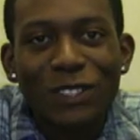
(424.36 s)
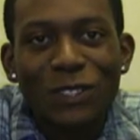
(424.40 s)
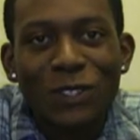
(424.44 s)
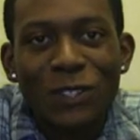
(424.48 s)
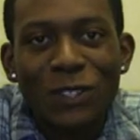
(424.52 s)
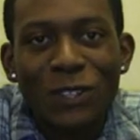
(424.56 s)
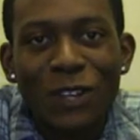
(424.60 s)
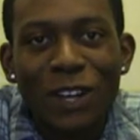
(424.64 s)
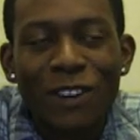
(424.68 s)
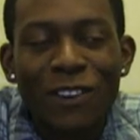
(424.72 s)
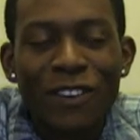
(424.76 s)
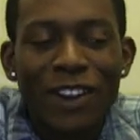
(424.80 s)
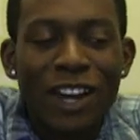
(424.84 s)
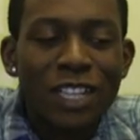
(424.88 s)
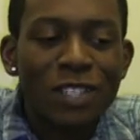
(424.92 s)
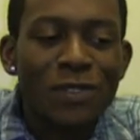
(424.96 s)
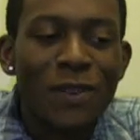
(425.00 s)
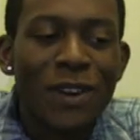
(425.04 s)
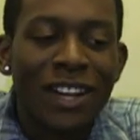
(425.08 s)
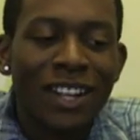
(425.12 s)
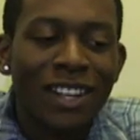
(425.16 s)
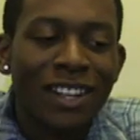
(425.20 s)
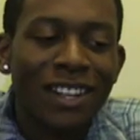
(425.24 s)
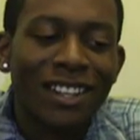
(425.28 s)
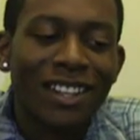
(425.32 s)
school, I
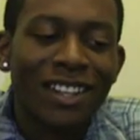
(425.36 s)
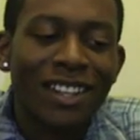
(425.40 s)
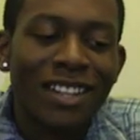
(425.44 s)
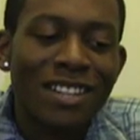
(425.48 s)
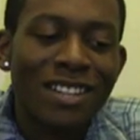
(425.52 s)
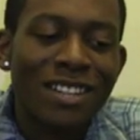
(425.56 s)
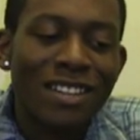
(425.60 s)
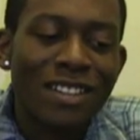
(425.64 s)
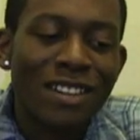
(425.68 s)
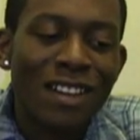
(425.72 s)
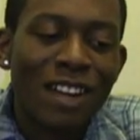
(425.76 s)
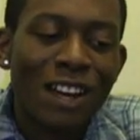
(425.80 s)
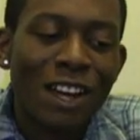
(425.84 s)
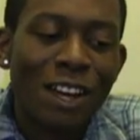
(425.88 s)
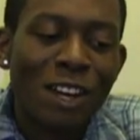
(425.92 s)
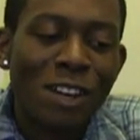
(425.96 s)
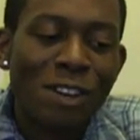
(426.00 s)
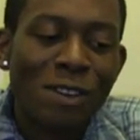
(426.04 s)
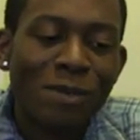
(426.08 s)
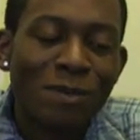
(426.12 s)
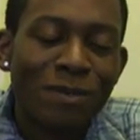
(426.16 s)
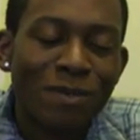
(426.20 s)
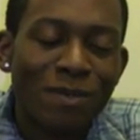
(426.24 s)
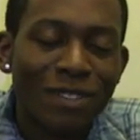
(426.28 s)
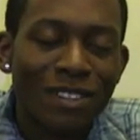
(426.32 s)
graduated in
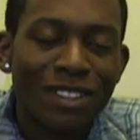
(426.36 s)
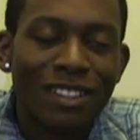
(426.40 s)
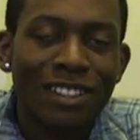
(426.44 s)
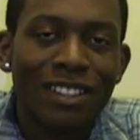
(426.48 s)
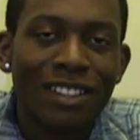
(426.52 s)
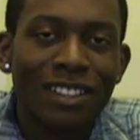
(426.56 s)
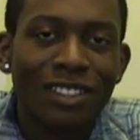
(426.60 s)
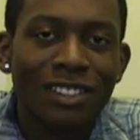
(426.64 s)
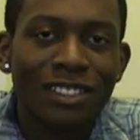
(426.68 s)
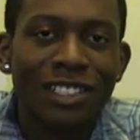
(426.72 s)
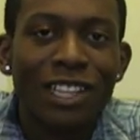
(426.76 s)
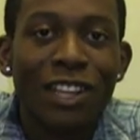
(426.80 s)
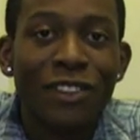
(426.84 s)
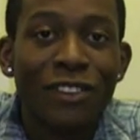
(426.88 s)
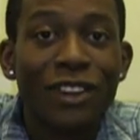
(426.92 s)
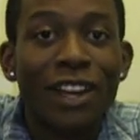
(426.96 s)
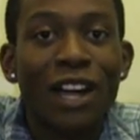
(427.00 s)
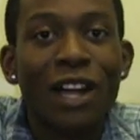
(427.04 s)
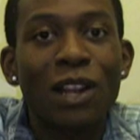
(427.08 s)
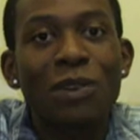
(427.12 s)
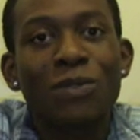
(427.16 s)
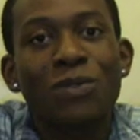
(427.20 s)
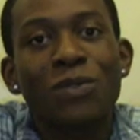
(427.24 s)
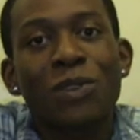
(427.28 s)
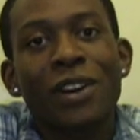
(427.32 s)
Southern
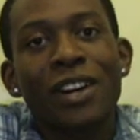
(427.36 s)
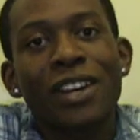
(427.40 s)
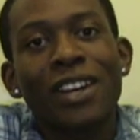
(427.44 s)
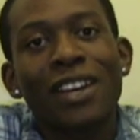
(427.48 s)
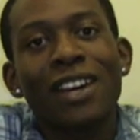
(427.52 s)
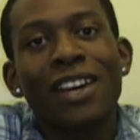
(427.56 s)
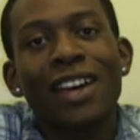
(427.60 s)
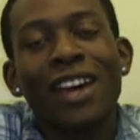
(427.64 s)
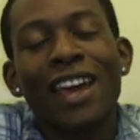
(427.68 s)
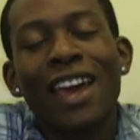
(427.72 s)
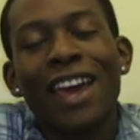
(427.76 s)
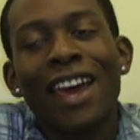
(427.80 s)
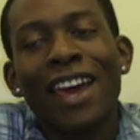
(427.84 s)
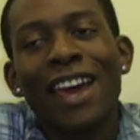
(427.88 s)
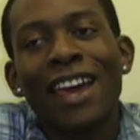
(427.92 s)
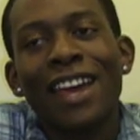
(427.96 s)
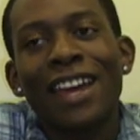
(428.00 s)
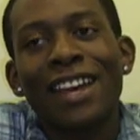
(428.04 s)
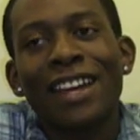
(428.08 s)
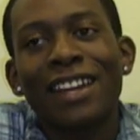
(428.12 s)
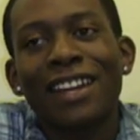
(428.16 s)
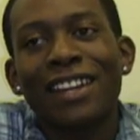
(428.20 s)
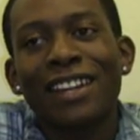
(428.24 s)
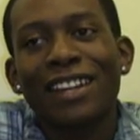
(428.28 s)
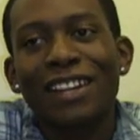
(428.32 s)
California
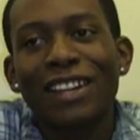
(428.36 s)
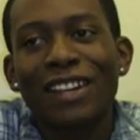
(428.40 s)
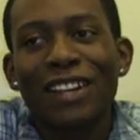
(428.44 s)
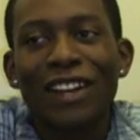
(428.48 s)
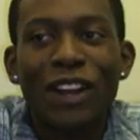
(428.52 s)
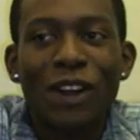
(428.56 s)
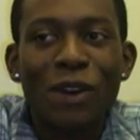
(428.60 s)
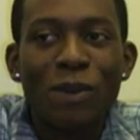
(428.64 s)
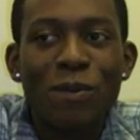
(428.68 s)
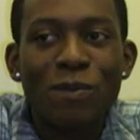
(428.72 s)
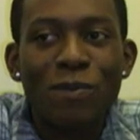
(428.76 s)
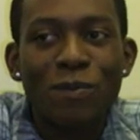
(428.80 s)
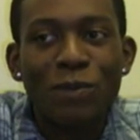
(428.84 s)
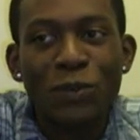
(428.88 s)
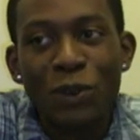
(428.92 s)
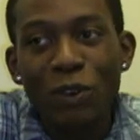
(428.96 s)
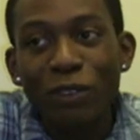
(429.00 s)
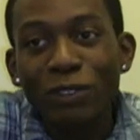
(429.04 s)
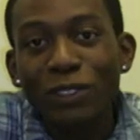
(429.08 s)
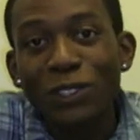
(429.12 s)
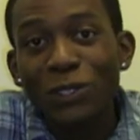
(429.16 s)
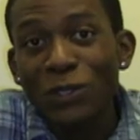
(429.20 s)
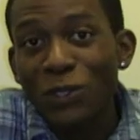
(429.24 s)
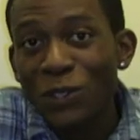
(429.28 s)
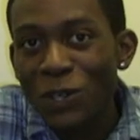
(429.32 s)
and
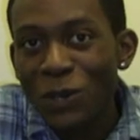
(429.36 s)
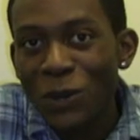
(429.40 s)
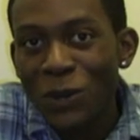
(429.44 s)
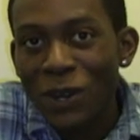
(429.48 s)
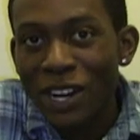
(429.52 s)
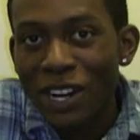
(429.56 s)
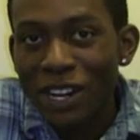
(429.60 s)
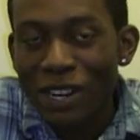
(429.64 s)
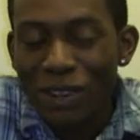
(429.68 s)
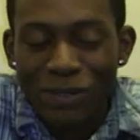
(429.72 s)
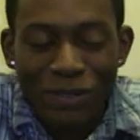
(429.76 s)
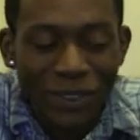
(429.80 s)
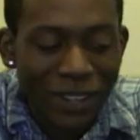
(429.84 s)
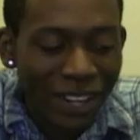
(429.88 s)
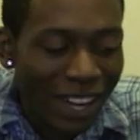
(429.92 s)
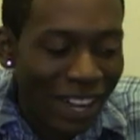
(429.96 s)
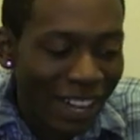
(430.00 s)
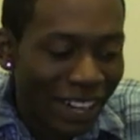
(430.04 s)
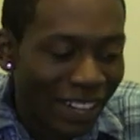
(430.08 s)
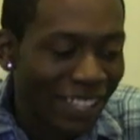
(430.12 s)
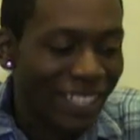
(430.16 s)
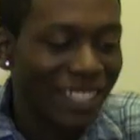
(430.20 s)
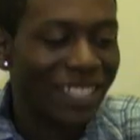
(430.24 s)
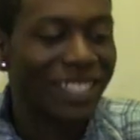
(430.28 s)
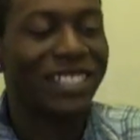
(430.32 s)
moved to New York for
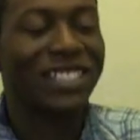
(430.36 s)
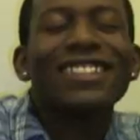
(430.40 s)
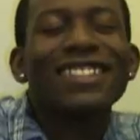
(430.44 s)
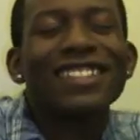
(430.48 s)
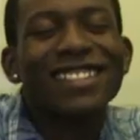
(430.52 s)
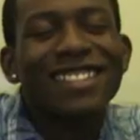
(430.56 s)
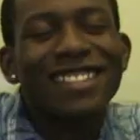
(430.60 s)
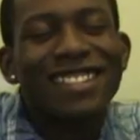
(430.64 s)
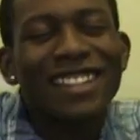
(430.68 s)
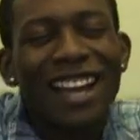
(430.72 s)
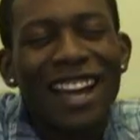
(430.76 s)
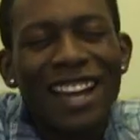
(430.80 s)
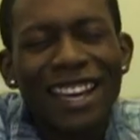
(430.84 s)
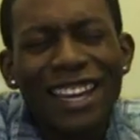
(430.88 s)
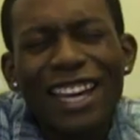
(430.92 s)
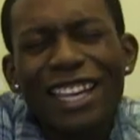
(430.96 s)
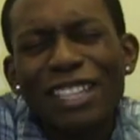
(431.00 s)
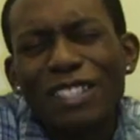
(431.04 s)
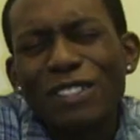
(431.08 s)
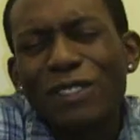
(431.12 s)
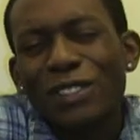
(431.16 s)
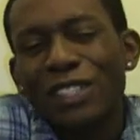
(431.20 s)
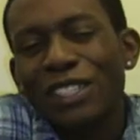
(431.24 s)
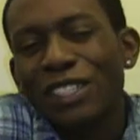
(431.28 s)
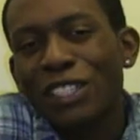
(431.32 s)
college. I
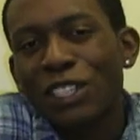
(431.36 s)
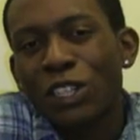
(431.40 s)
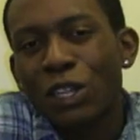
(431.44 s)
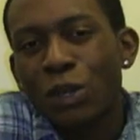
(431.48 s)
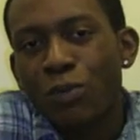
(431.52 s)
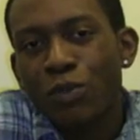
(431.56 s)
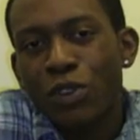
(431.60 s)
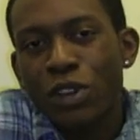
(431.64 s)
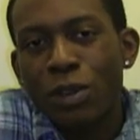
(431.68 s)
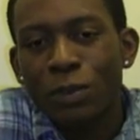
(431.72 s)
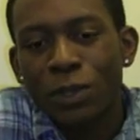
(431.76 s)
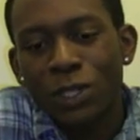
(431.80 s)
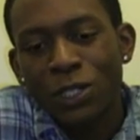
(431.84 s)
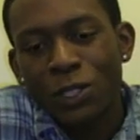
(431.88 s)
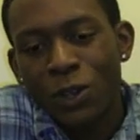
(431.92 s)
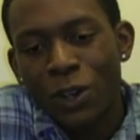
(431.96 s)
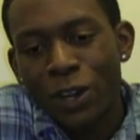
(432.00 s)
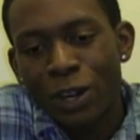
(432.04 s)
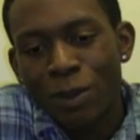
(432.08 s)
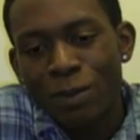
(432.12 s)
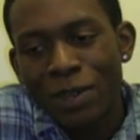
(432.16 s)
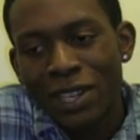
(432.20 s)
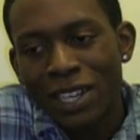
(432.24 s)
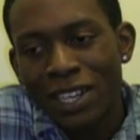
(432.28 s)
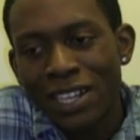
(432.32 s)
guess it was a little
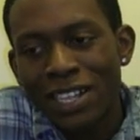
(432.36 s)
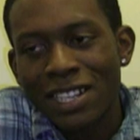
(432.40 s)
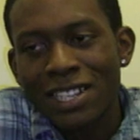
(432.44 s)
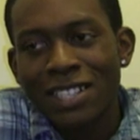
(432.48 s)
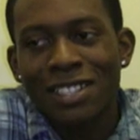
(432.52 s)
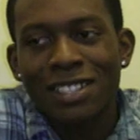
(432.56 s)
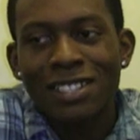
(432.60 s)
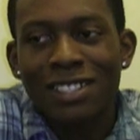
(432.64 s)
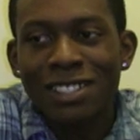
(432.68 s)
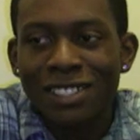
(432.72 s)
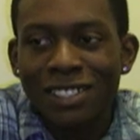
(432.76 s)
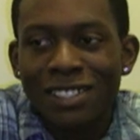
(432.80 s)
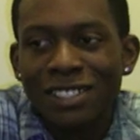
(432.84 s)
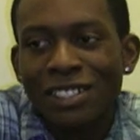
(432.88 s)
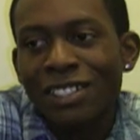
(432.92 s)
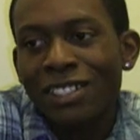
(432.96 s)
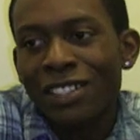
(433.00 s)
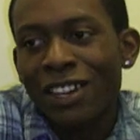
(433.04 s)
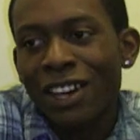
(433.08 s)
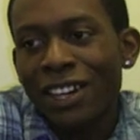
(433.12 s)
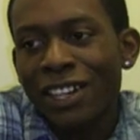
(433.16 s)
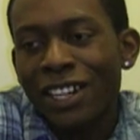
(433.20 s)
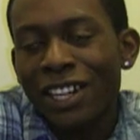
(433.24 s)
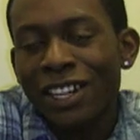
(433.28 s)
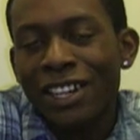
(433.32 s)
premature because,
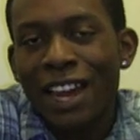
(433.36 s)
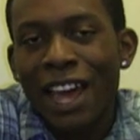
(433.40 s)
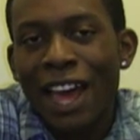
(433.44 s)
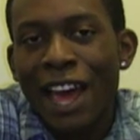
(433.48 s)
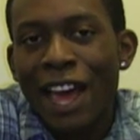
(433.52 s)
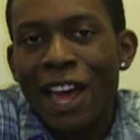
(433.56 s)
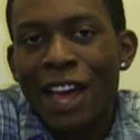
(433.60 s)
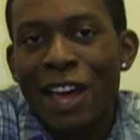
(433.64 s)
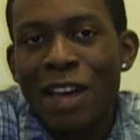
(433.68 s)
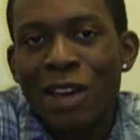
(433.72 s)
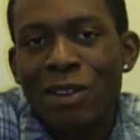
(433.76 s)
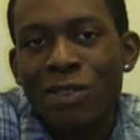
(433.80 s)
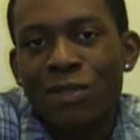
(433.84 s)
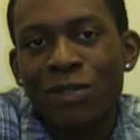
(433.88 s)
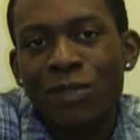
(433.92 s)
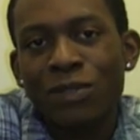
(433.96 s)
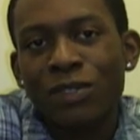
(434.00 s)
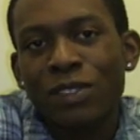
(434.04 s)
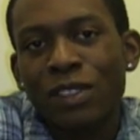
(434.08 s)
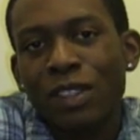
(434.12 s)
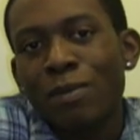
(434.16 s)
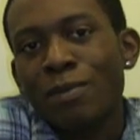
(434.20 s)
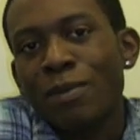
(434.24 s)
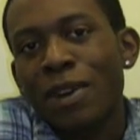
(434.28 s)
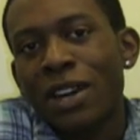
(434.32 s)
you know, I didn't have
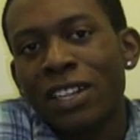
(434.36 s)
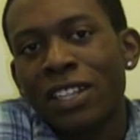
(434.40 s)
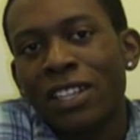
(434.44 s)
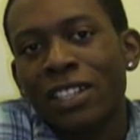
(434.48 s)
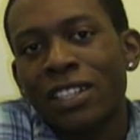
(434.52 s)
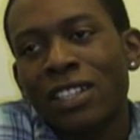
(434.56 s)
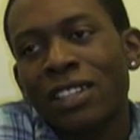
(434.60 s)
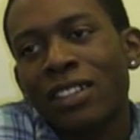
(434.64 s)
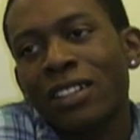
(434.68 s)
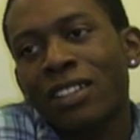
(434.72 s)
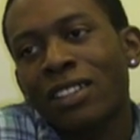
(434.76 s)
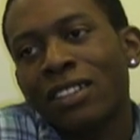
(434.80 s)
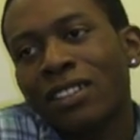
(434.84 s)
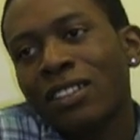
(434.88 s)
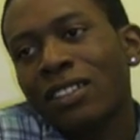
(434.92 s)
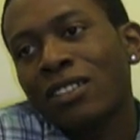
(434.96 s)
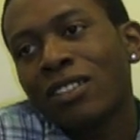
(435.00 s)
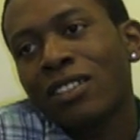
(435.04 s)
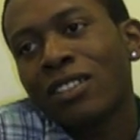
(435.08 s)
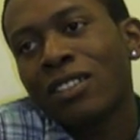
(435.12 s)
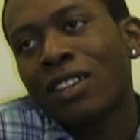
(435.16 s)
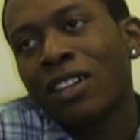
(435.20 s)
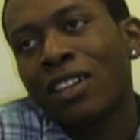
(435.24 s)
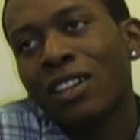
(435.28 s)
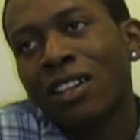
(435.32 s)
the money
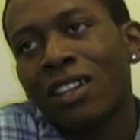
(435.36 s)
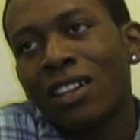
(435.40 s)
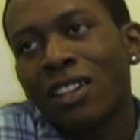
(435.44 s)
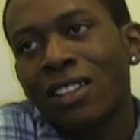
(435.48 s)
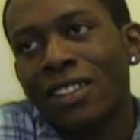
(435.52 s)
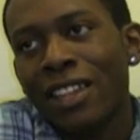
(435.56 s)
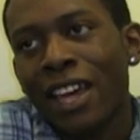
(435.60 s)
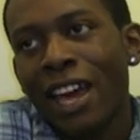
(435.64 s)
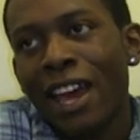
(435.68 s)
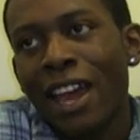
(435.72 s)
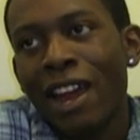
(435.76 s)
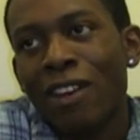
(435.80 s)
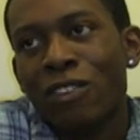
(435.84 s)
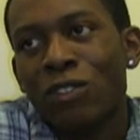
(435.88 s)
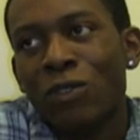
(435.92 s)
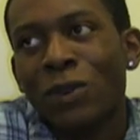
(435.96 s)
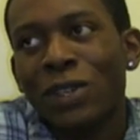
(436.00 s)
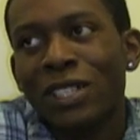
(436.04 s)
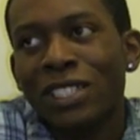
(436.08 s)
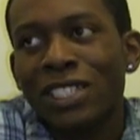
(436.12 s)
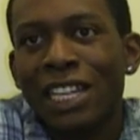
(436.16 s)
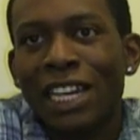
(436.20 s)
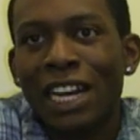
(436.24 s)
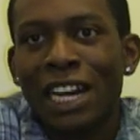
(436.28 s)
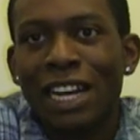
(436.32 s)
that
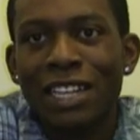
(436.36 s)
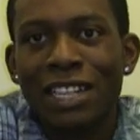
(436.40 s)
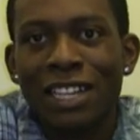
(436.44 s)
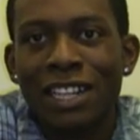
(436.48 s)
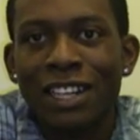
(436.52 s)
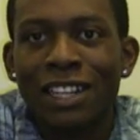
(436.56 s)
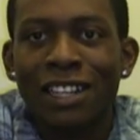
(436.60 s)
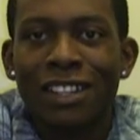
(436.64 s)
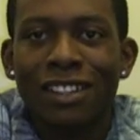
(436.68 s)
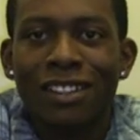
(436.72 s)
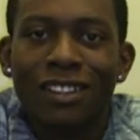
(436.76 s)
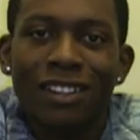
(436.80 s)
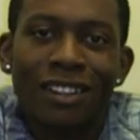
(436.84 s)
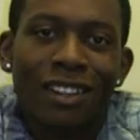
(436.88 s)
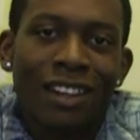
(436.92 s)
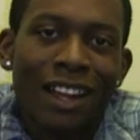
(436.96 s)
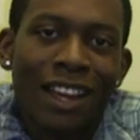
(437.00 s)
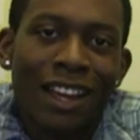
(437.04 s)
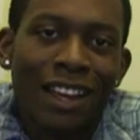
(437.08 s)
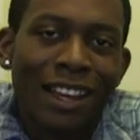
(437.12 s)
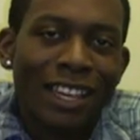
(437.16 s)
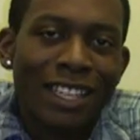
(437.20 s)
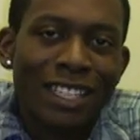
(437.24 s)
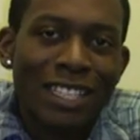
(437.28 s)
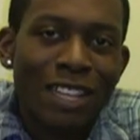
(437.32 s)
everyone said I needed.
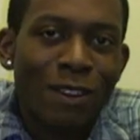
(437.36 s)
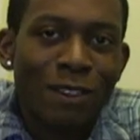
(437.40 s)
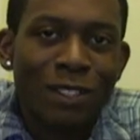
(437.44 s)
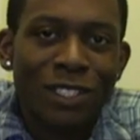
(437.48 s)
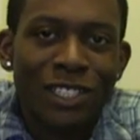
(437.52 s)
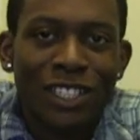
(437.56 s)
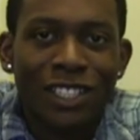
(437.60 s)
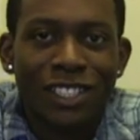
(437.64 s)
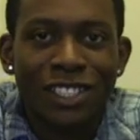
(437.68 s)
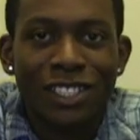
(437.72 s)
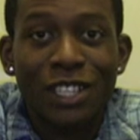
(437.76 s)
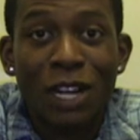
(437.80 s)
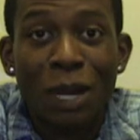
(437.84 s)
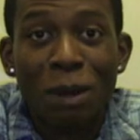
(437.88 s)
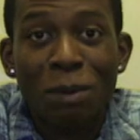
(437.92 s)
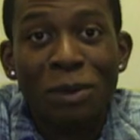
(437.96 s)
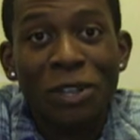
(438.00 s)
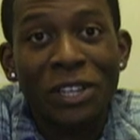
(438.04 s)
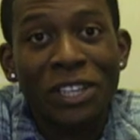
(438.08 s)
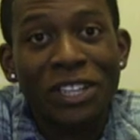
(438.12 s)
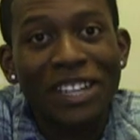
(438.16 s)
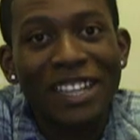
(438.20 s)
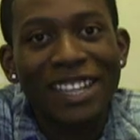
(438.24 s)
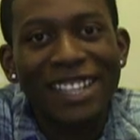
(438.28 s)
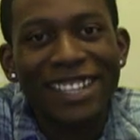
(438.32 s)
I guess I was just
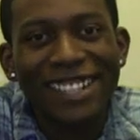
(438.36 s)
stubborn.